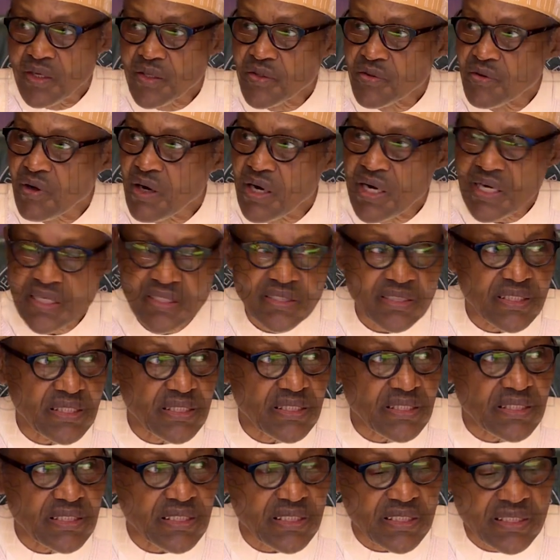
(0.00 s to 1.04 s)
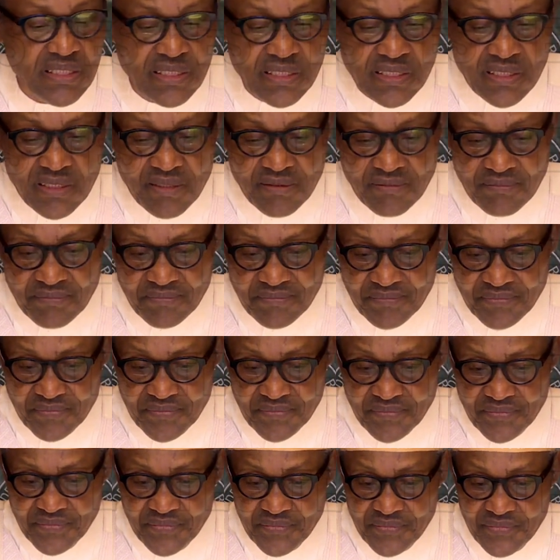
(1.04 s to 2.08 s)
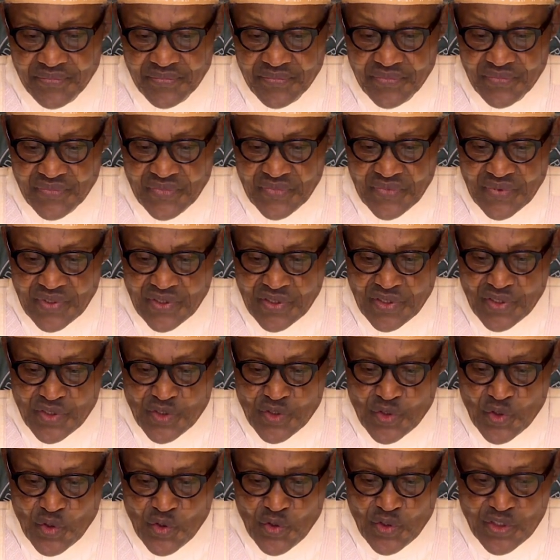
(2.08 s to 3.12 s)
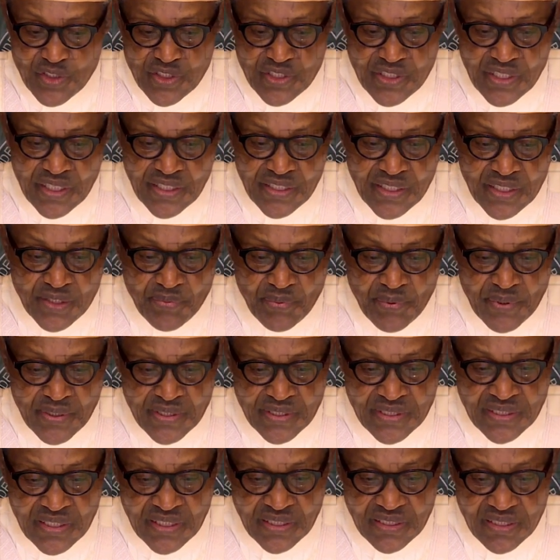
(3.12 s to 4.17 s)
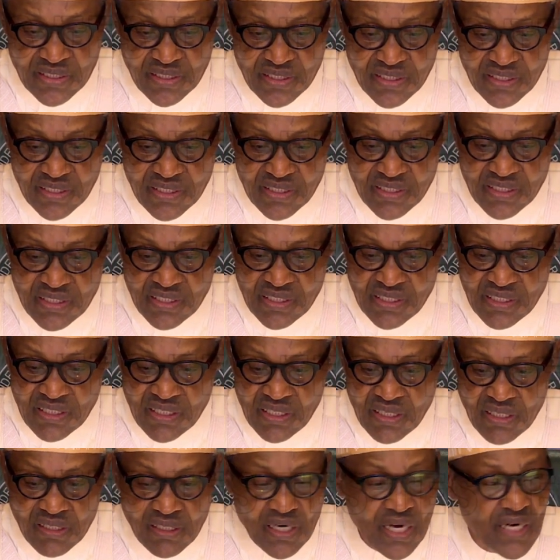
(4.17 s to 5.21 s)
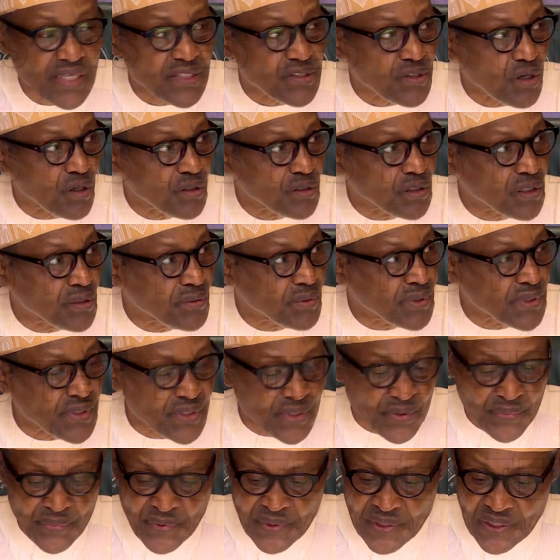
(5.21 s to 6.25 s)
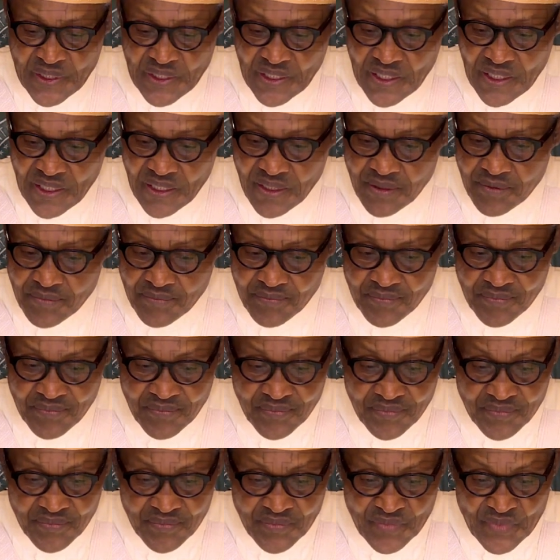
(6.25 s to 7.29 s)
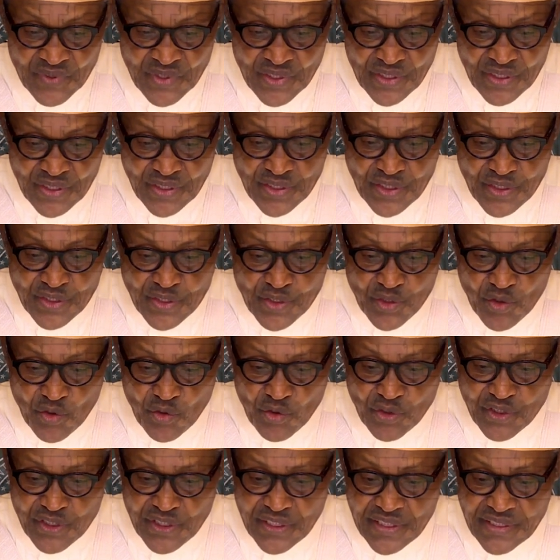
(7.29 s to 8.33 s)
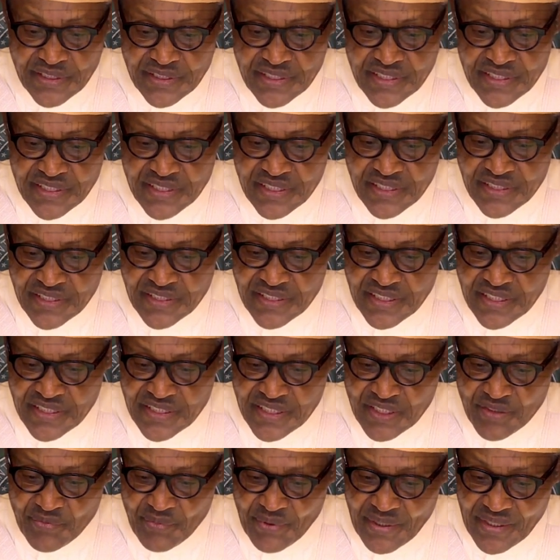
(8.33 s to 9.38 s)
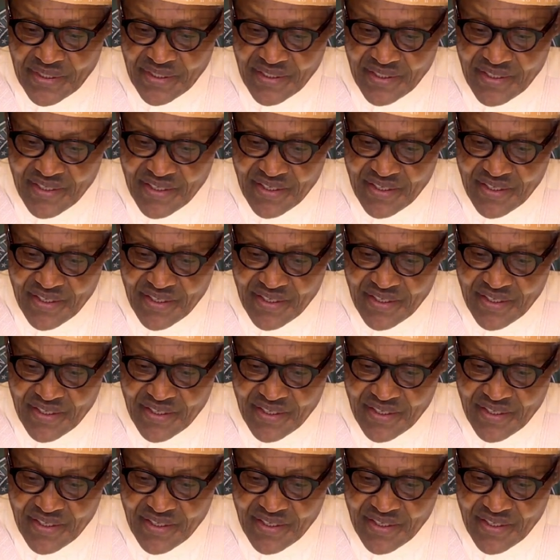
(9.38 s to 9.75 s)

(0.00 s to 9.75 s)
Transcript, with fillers: Your Excellencies, distinguished Senate President, Right Honorable Speaker, distinguished ladies and gentlemen,